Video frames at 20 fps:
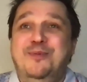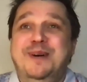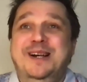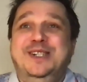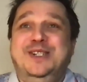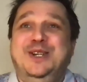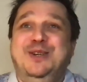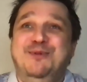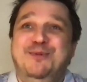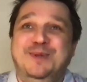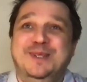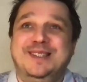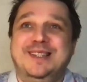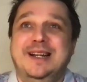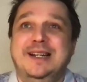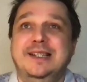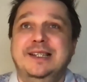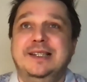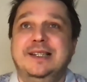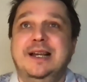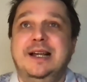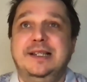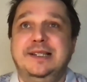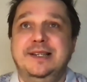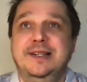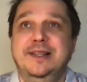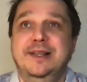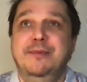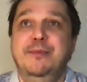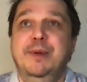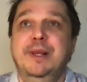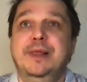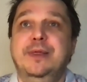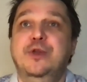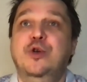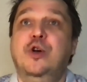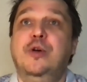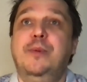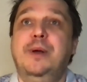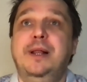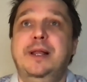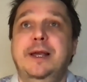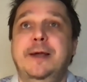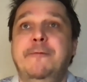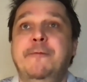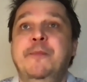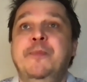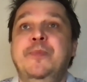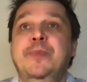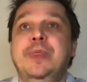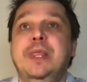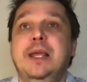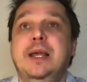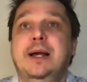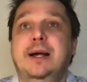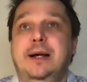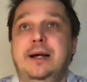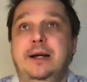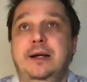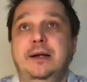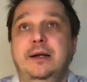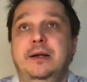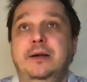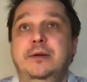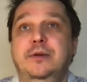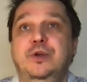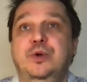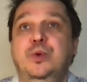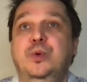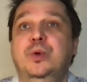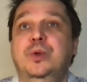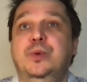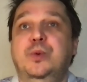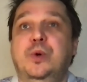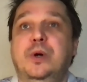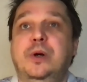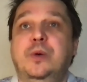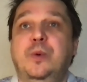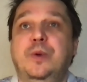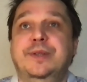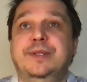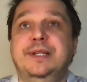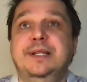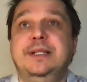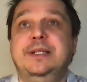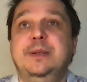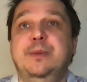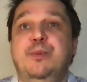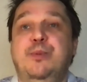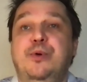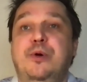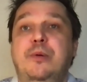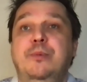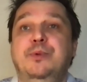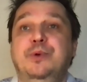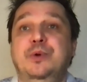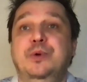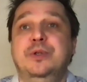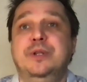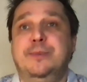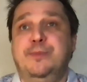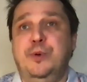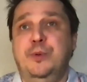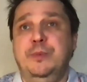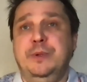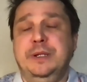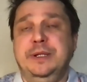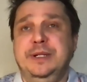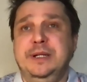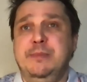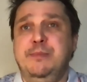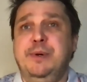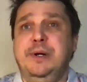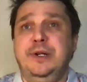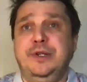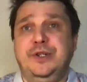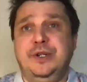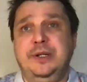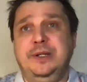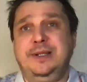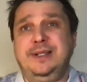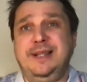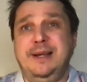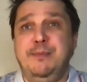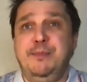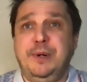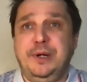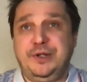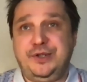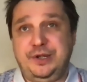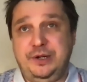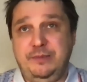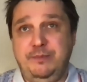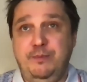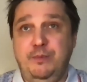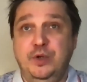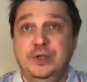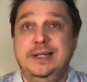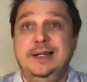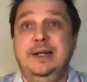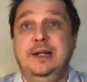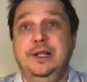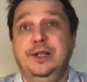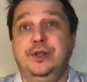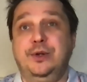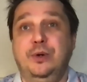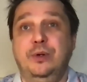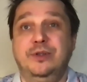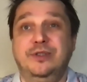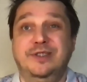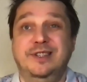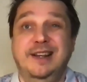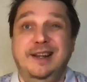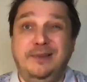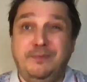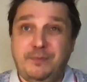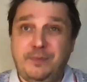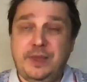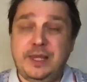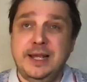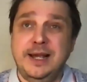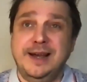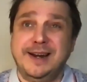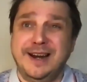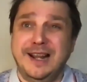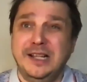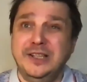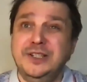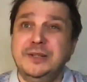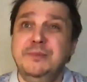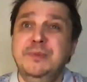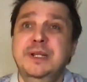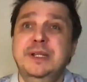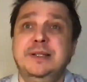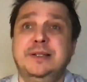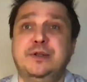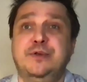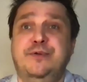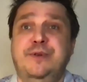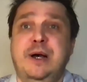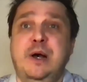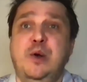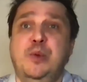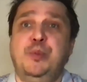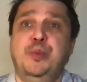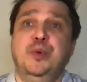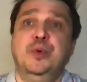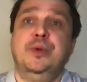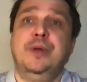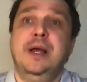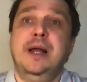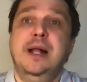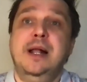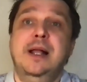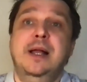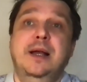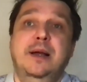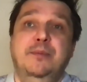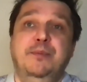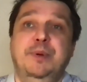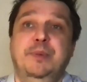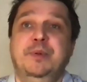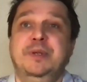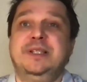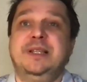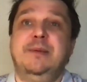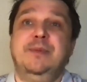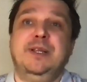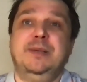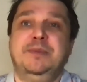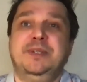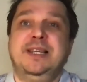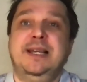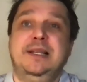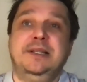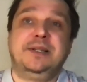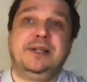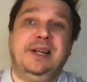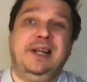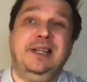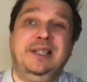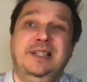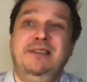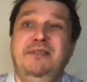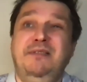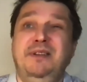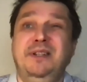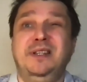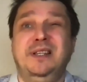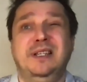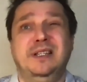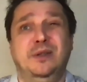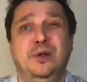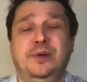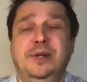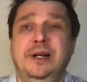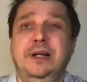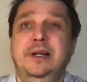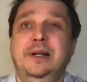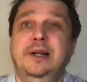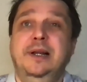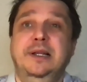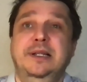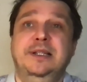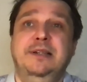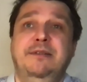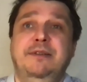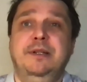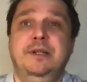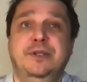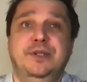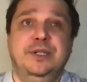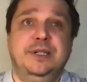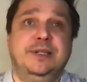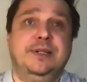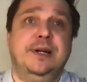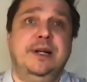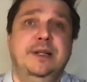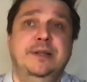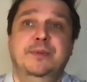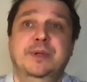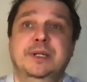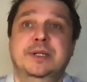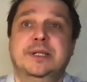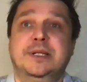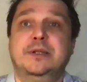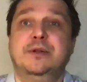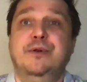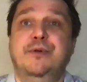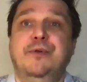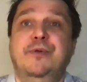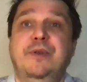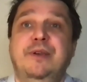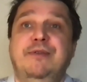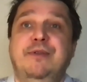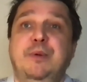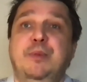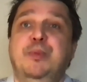too much if we start discussing them. But normally, uh, you would work with system prompt, user prompt, and temperature. Temperature mostly controls randomness of output. People sometimes say it's creativity. It's not really creativity; it's just randomness. Yeah, so what I